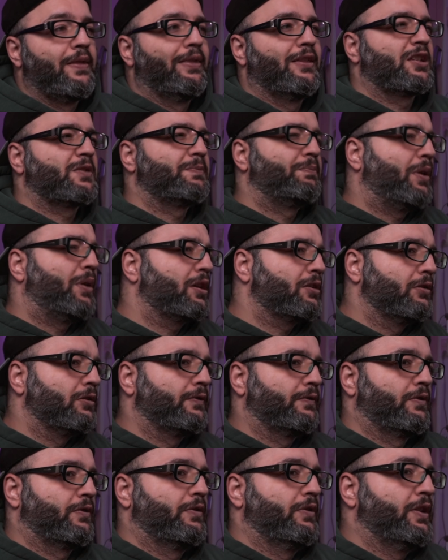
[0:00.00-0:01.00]
The
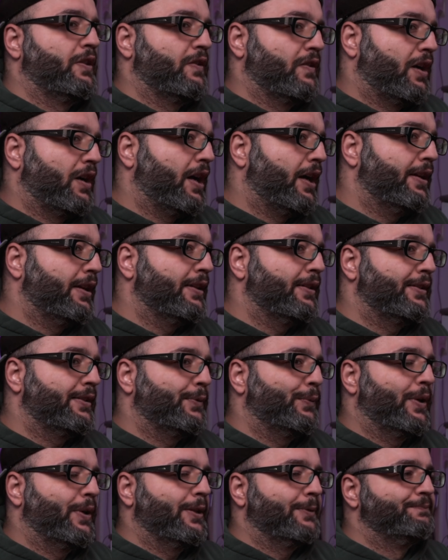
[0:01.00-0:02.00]
sparkle in the high
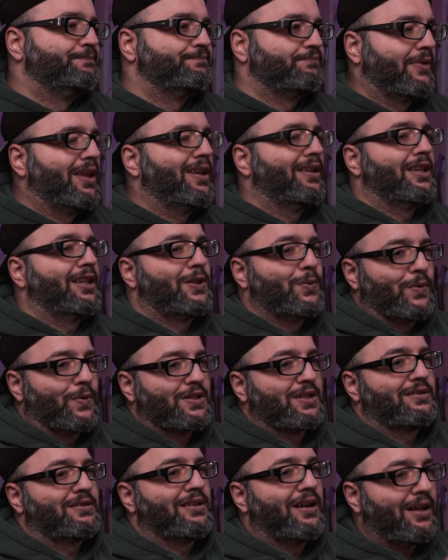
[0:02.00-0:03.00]
end, well, it
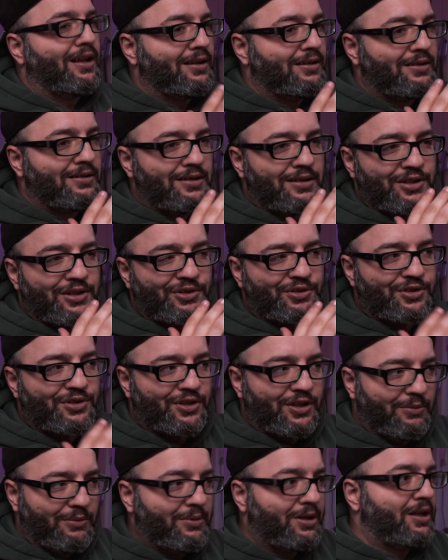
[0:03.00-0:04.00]
was a dull
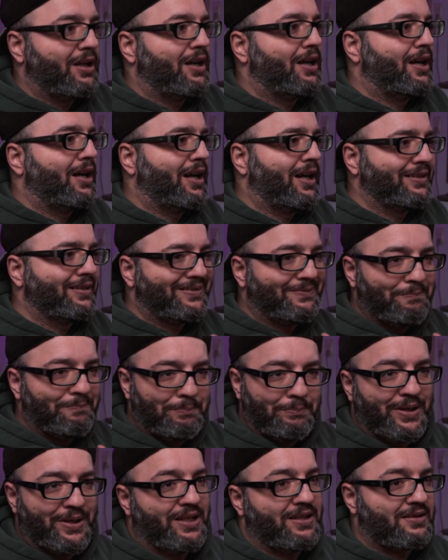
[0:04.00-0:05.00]
shimmer at
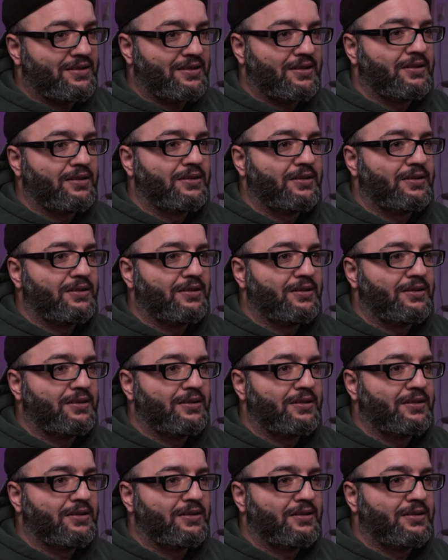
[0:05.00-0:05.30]
best.